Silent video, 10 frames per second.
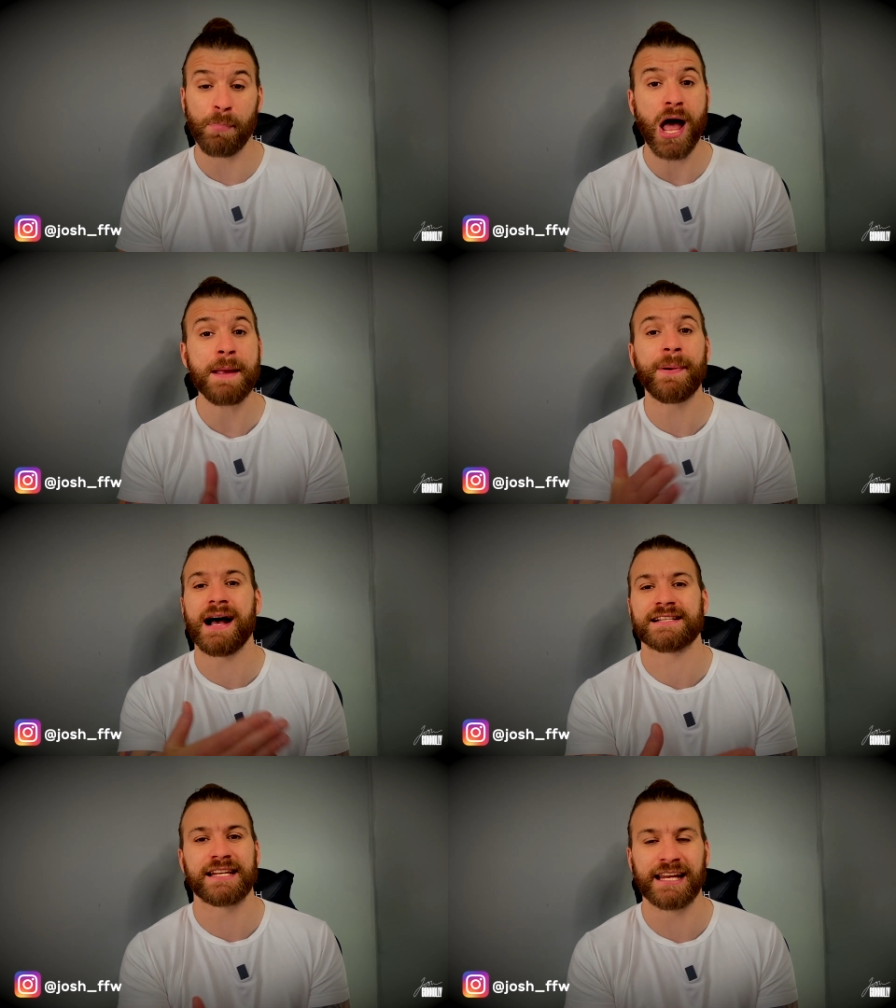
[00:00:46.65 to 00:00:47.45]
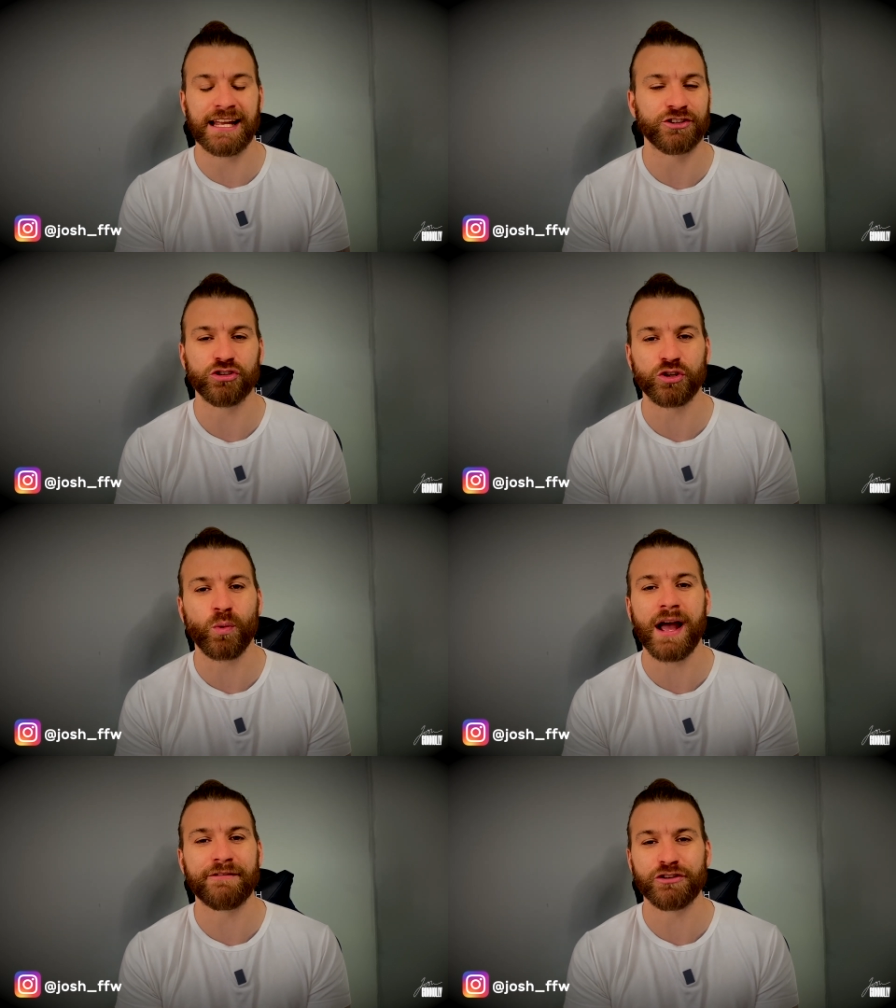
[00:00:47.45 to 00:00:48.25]
bypassing it and doing
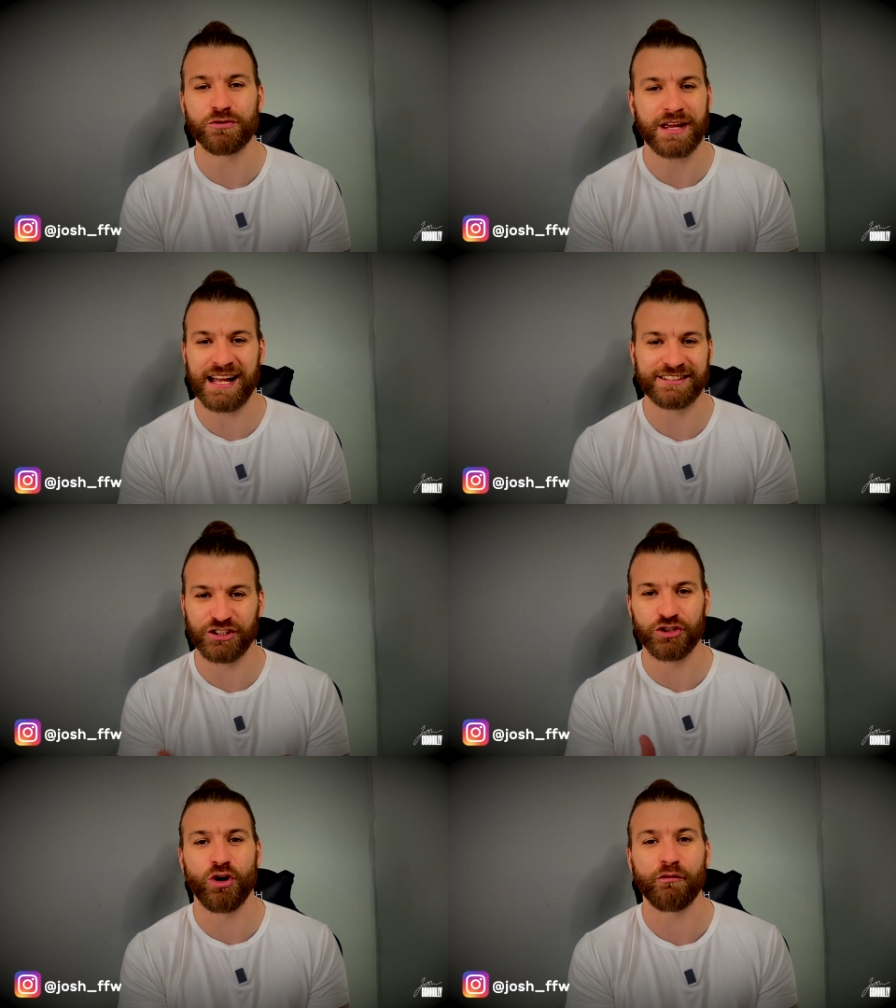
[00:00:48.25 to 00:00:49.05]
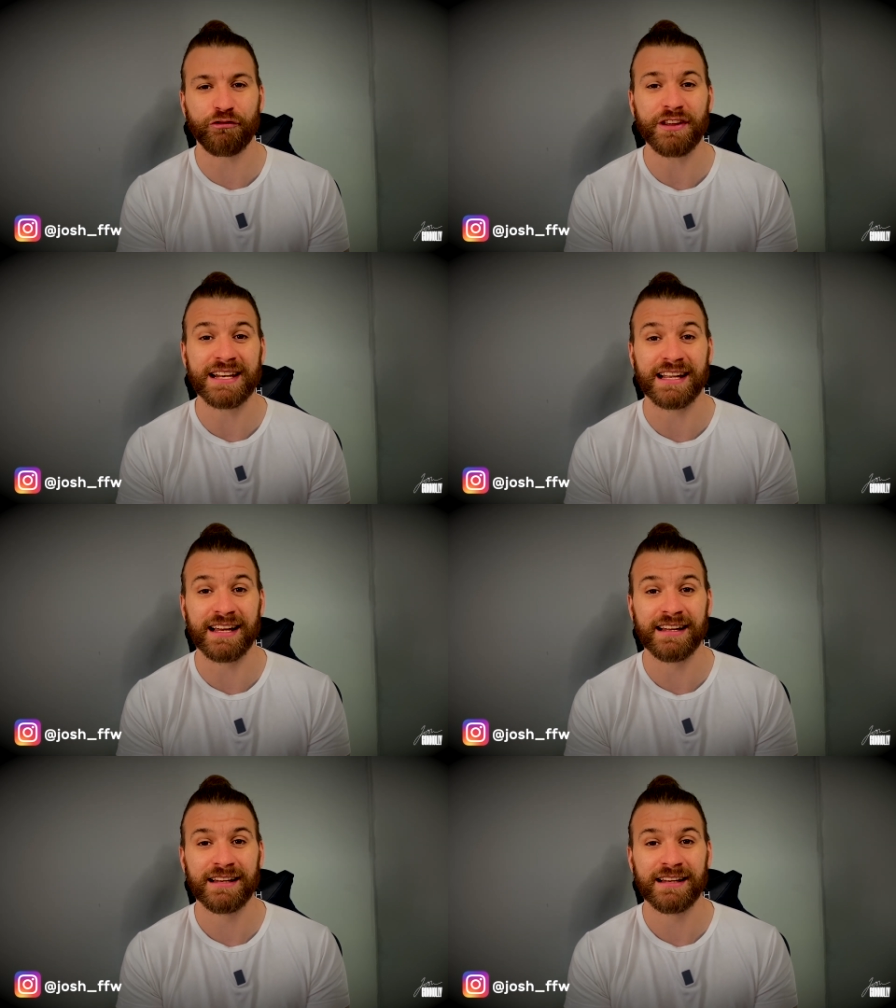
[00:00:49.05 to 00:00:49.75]
whatever you can to not feel it.